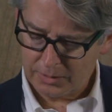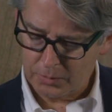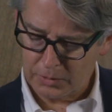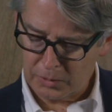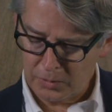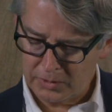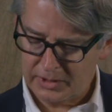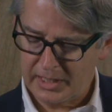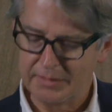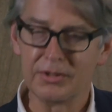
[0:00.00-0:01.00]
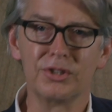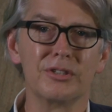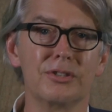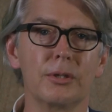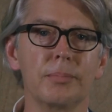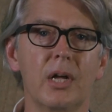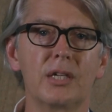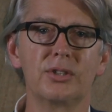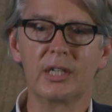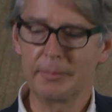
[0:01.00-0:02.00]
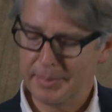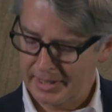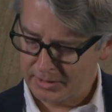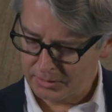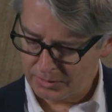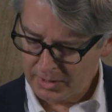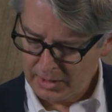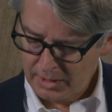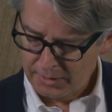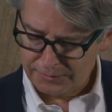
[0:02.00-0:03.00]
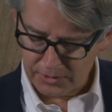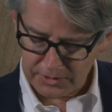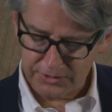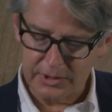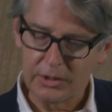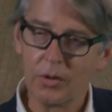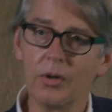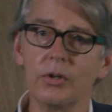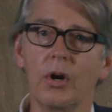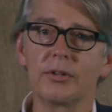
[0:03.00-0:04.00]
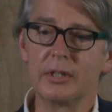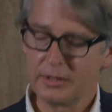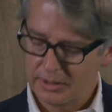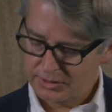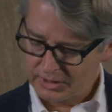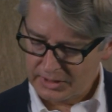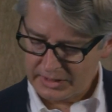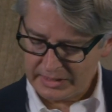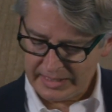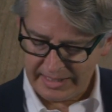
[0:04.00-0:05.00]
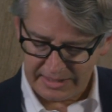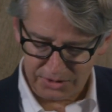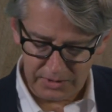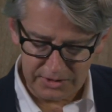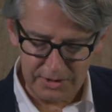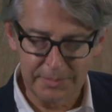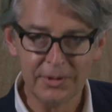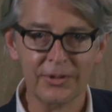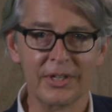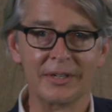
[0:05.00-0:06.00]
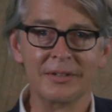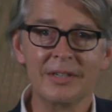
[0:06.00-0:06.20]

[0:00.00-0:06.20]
we're going to have a supply chain panel focusing on authenticity and traceability.